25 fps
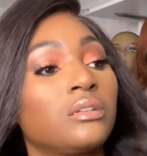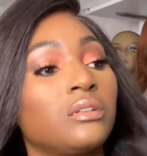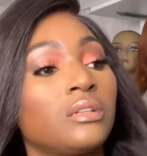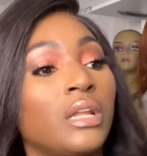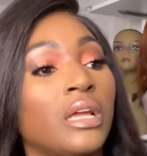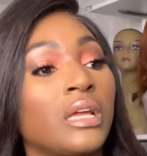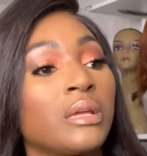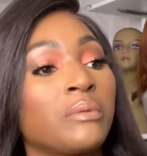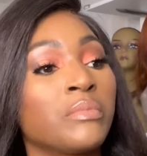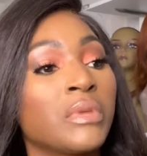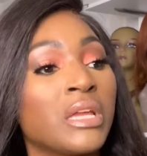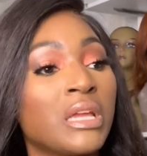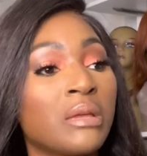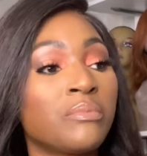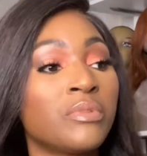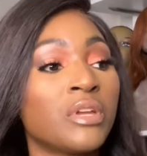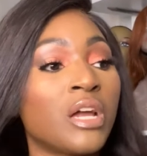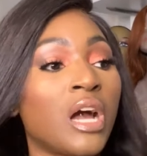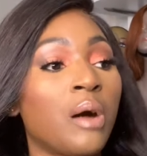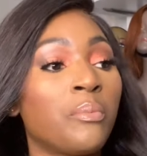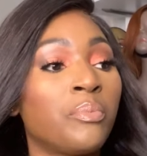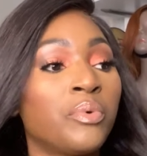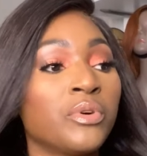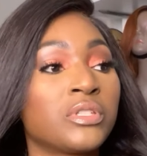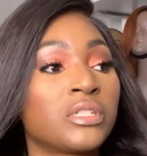Like maybe
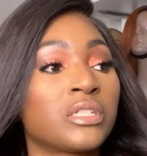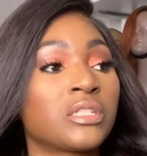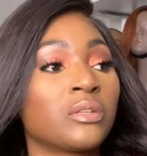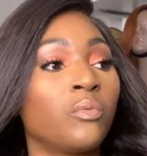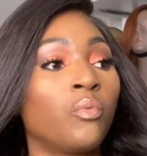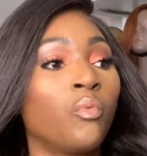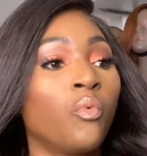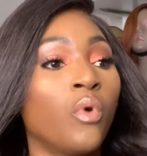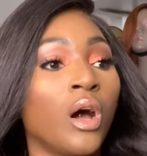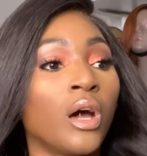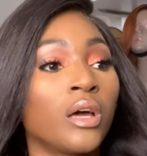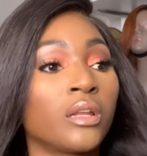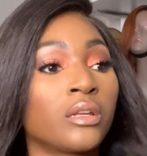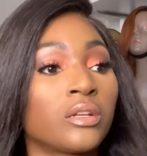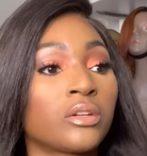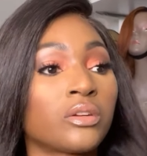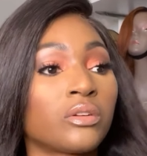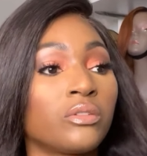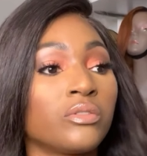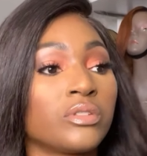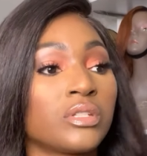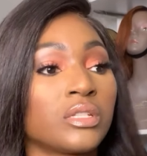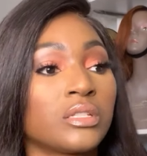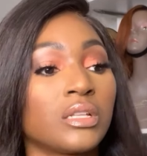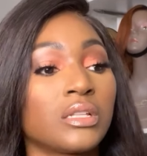I'll put some wand
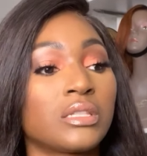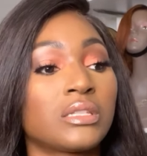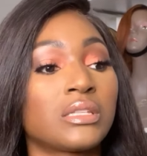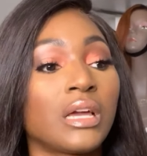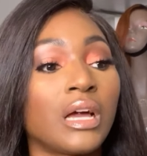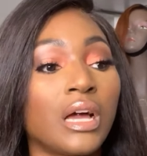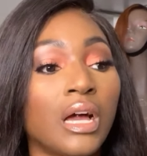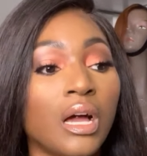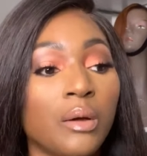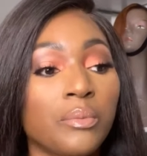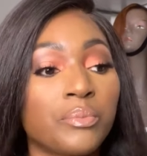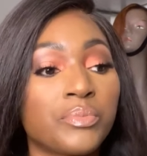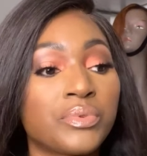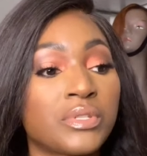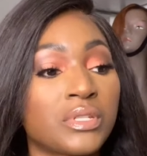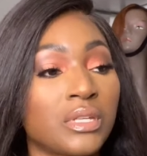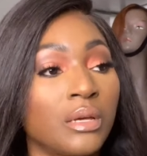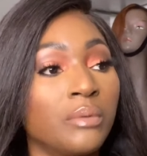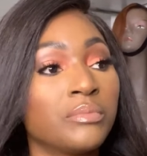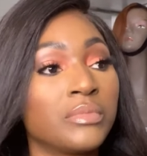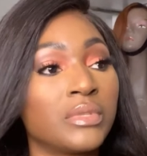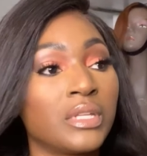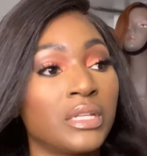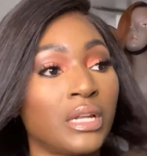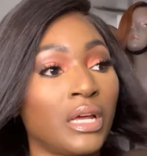curls at the top,
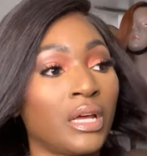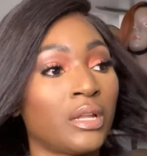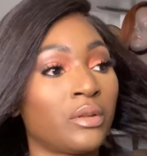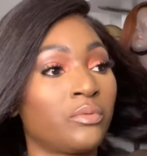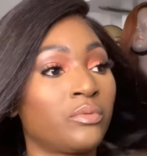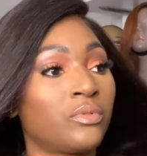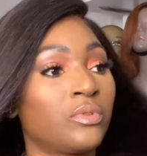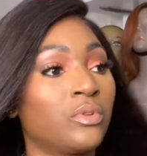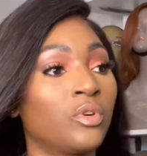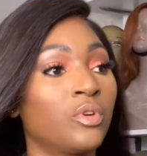something, I don't